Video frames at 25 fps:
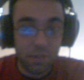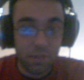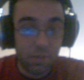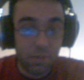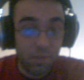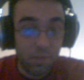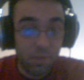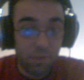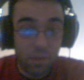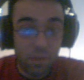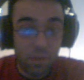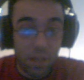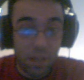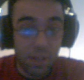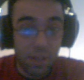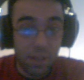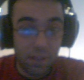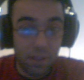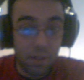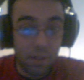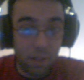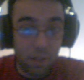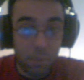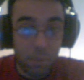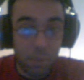That
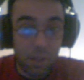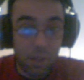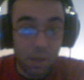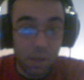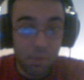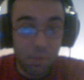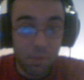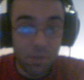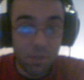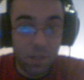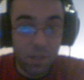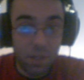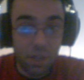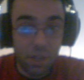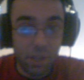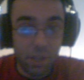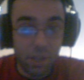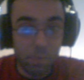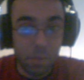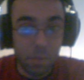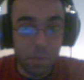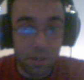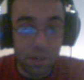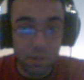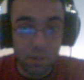was good. But
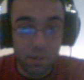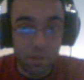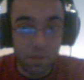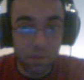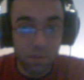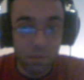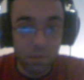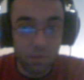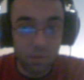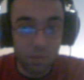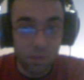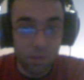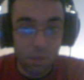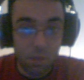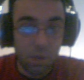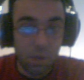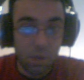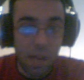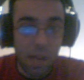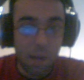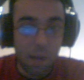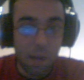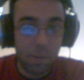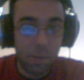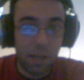look at what happened
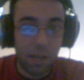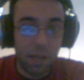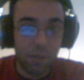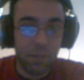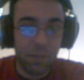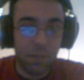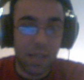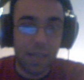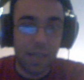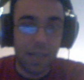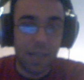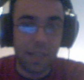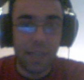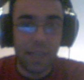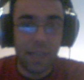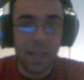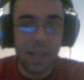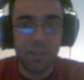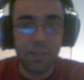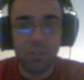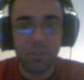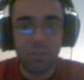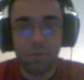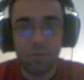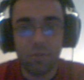after that. He gets
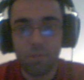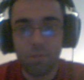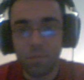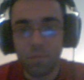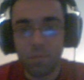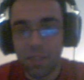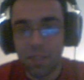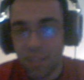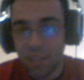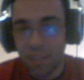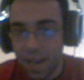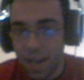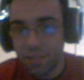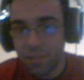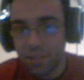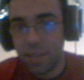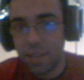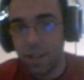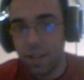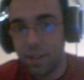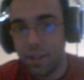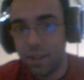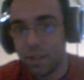assassinated.